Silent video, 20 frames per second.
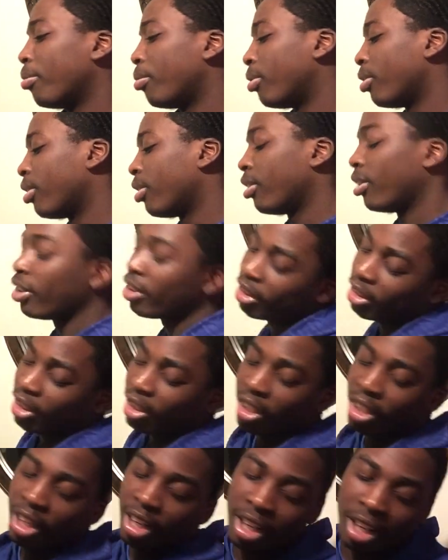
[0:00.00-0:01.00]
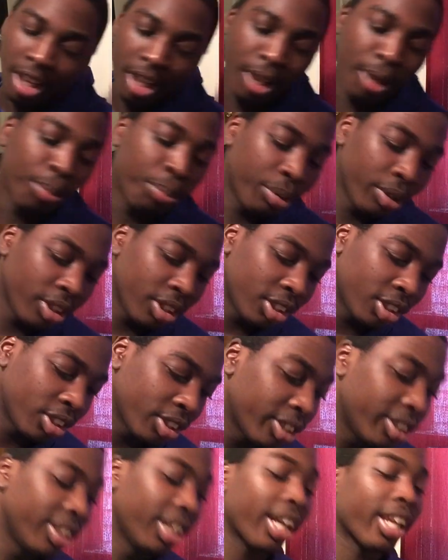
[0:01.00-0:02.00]
But I'm pretty
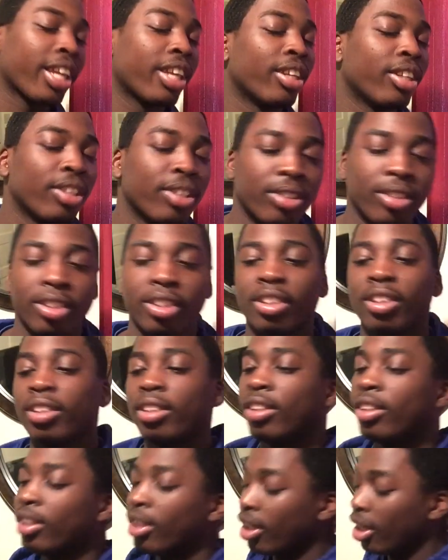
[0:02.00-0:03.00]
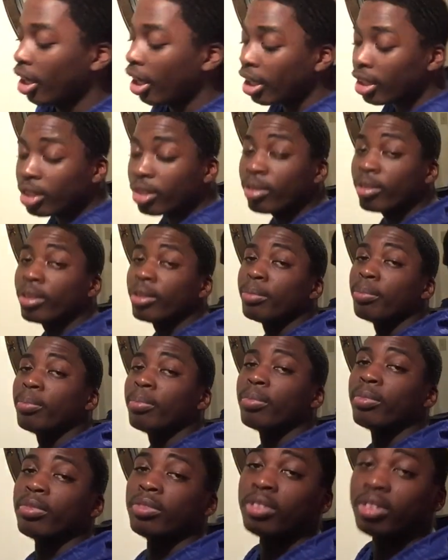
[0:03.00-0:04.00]
sure y'all can do it. I do it
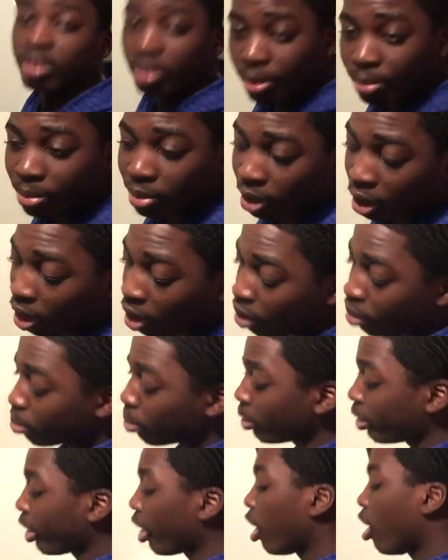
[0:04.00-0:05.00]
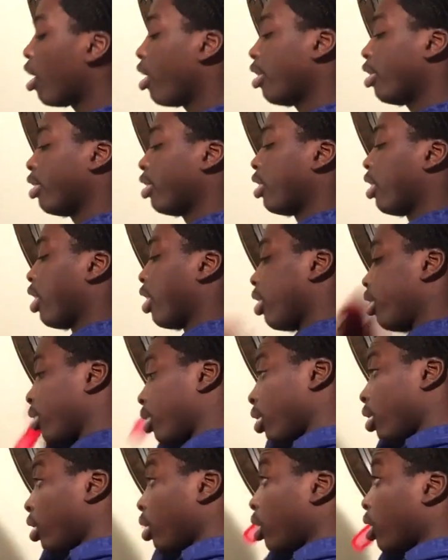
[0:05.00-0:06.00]
sometimes, but not all the times.